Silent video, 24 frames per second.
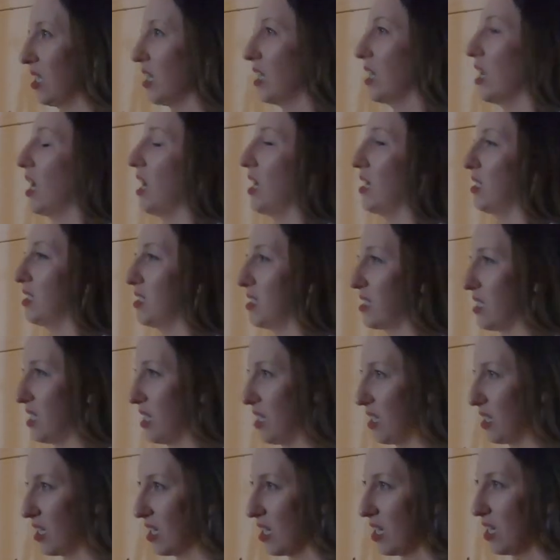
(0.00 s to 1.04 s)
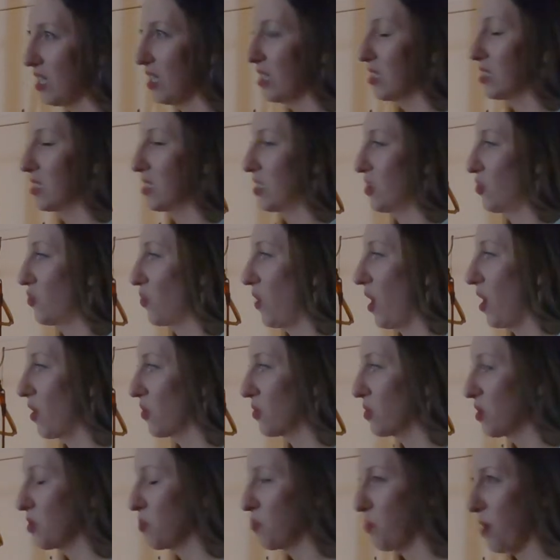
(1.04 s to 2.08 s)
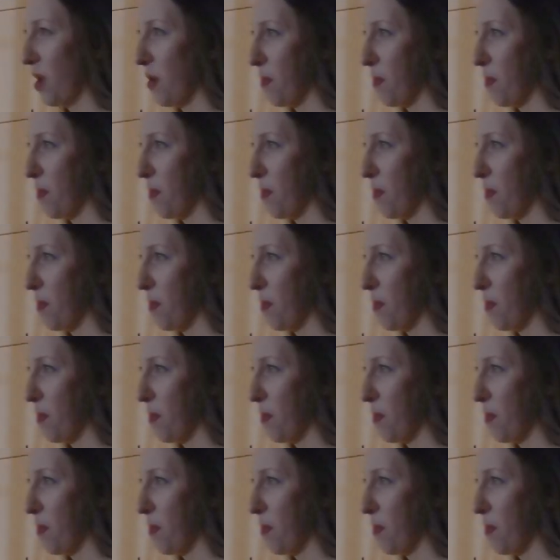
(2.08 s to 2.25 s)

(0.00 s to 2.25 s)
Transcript: like that. It's surrounded by